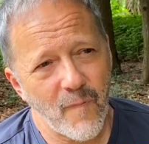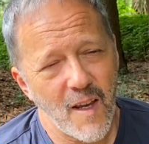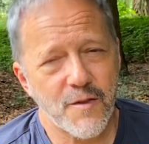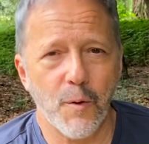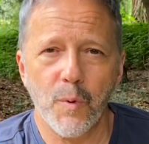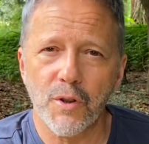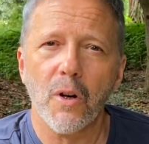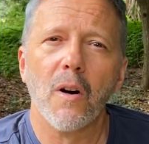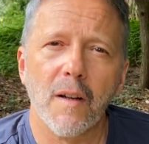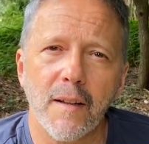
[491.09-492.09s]
So we're
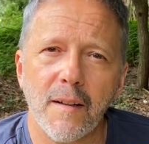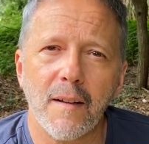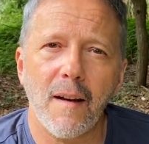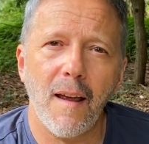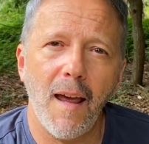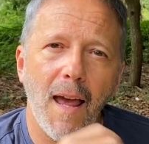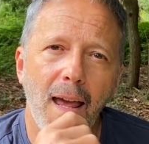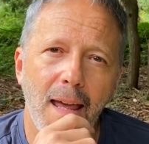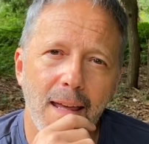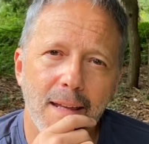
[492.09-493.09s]
talking,
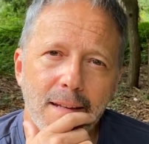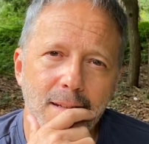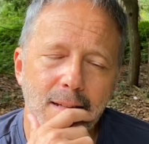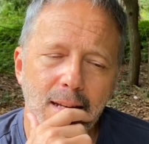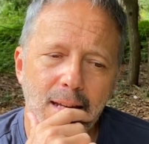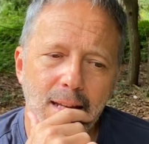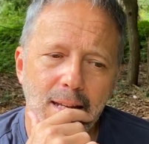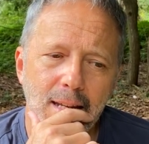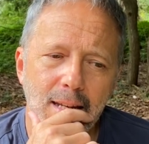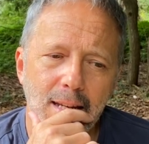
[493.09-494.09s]
and
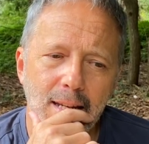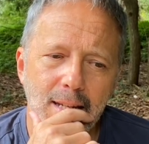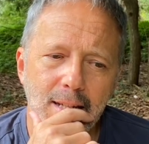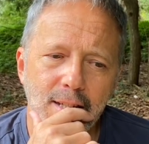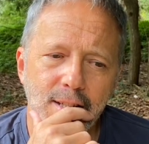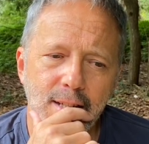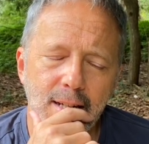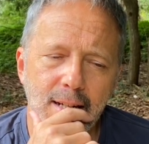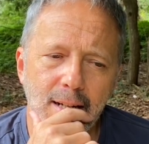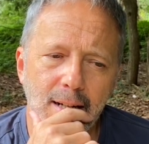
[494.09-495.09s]

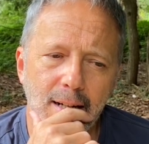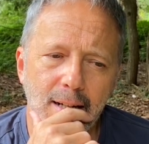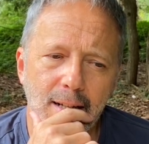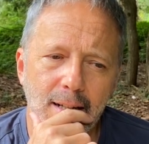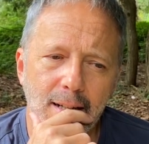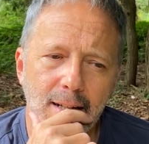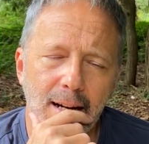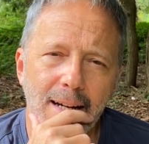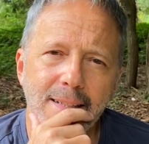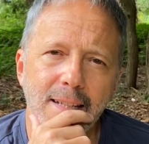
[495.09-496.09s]

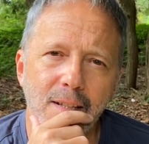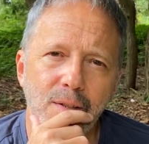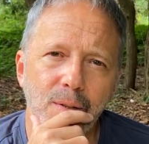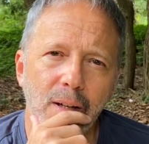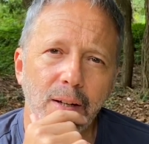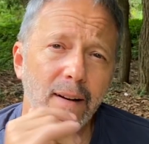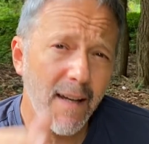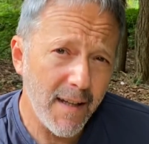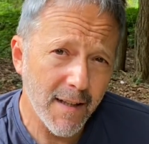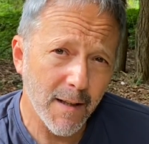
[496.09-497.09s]
I said to her, I go,
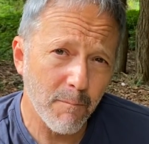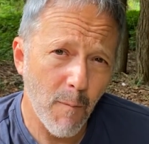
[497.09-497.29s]
"Hey,